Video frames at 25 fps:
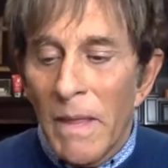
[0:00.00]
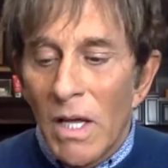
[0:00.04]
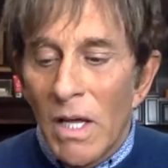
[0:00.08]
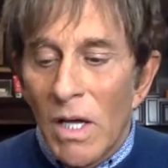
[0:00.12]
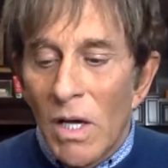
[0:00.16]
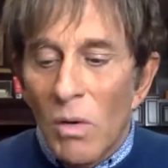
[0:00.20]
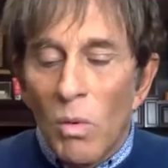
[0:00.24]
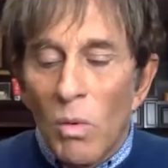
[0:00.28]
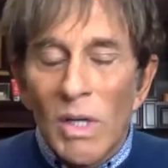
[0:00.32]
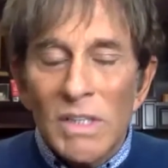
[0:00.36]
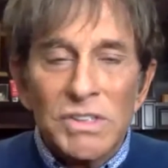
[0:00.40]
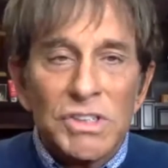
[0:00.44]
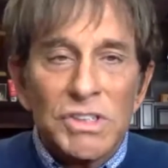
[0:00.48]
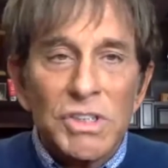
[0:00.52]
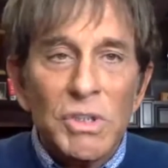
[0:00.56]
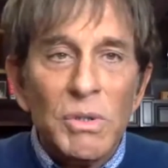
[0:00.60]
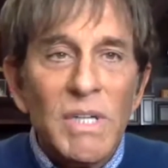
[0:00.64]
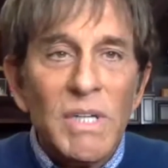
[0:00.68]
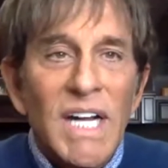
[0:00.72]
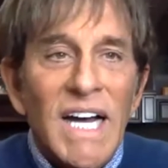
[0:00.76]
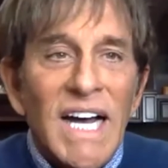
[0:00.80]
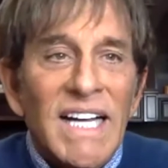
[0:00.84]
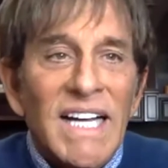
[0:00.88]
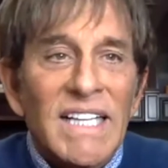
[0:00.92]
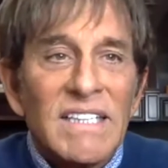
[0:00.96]
what Sue and
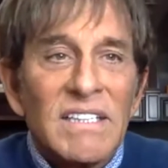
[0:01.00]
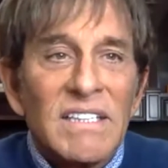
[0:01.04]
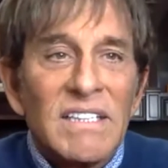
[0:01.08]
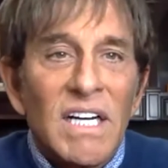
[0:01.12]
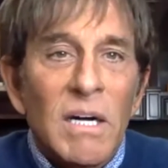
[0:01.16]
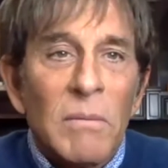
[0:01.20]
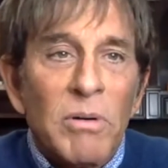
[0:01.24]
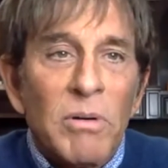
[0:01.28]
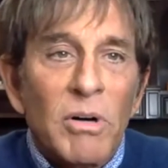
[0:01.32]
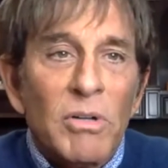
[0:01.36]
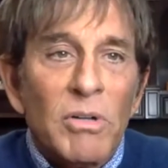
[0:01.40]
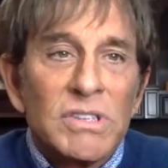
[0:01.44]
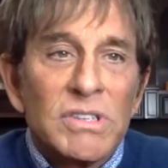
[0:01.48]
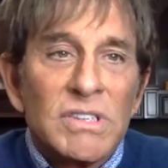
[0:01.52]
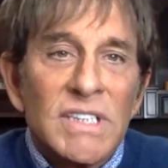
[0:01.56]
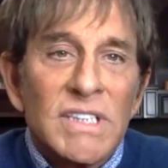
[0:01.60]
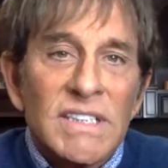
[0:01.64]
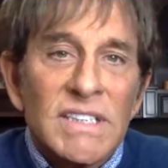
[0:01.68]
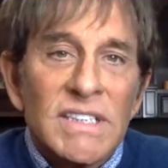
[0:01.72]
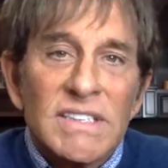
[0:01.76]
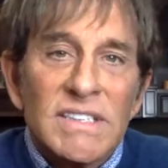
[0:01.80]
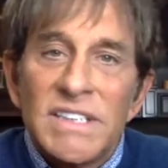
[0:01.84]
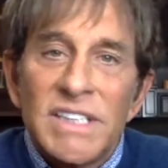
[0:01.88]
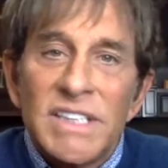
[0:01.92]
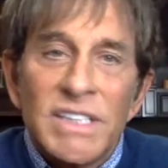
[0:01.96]
I approached
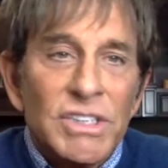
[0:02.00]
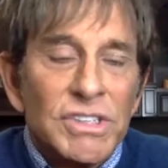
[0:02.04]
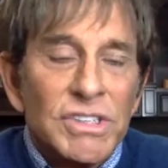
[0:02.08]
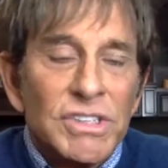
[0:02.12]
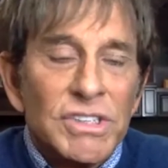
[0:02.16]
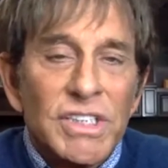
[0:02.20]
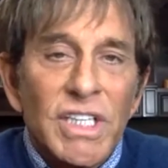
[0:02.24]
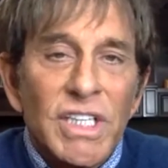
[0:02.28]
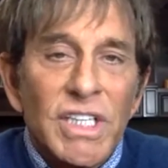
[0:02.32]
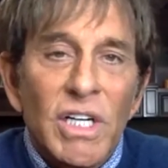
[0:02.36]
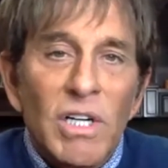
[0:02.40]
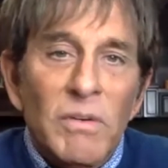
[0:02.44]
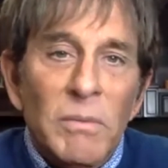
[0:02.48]
this years ago